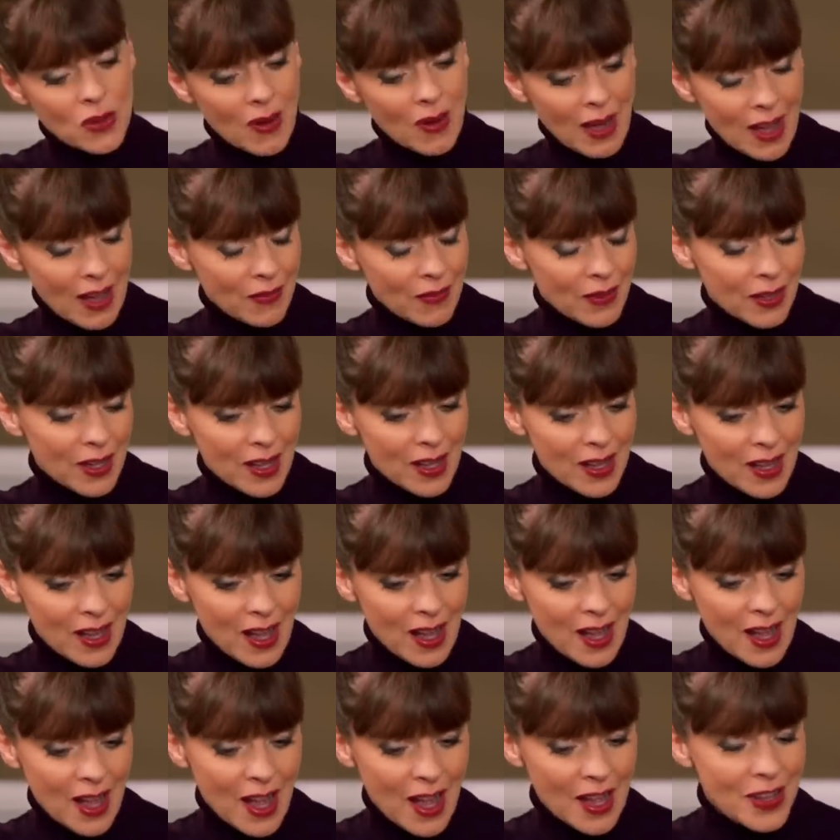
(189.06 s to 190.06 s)
You have
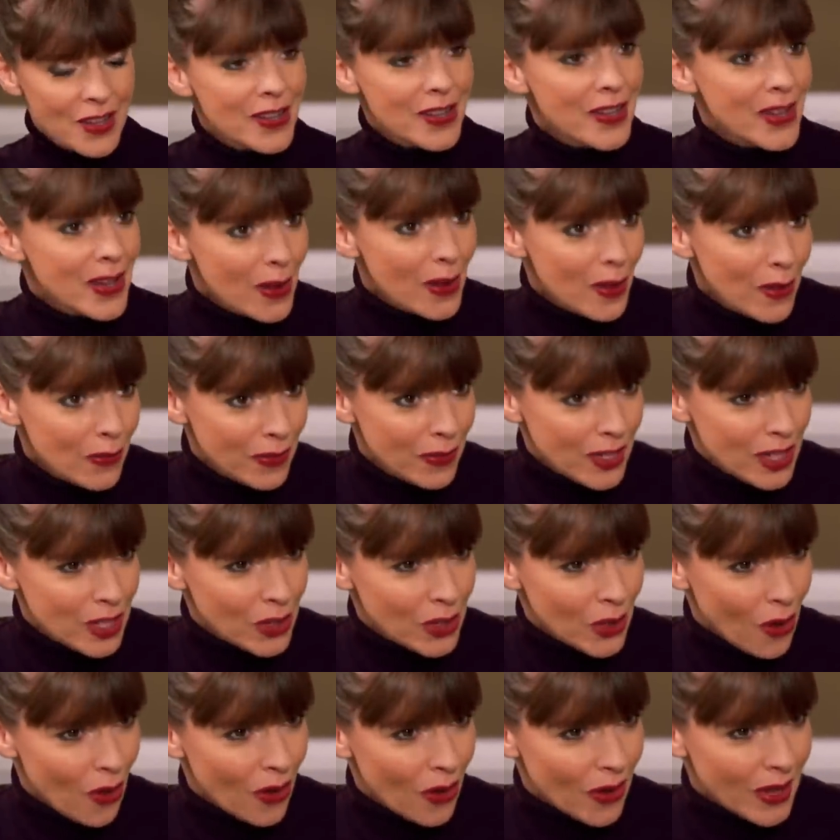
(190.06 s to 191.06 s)
a, a, a nervy
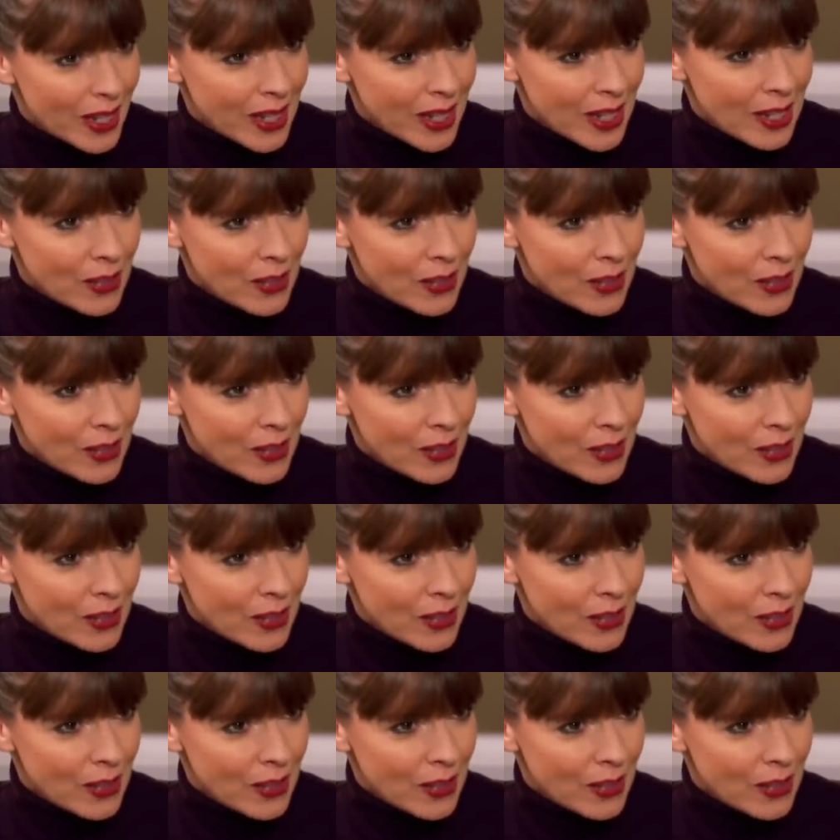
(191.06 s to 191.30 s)
dog